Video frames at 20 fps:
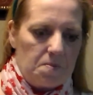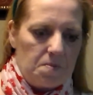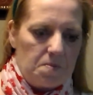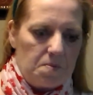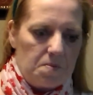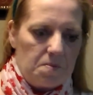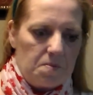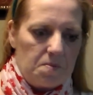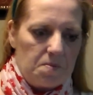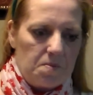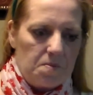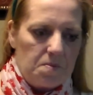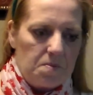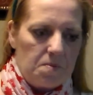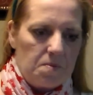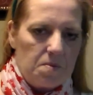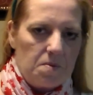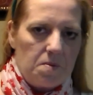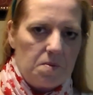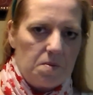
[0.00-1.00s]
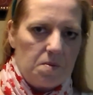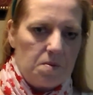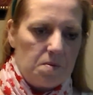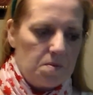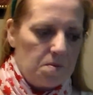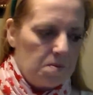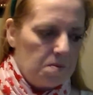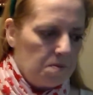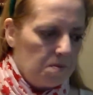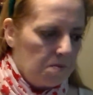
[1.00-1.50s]

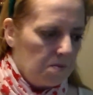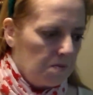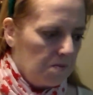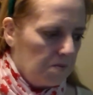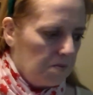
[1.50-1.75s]
No one is speaking in this clip.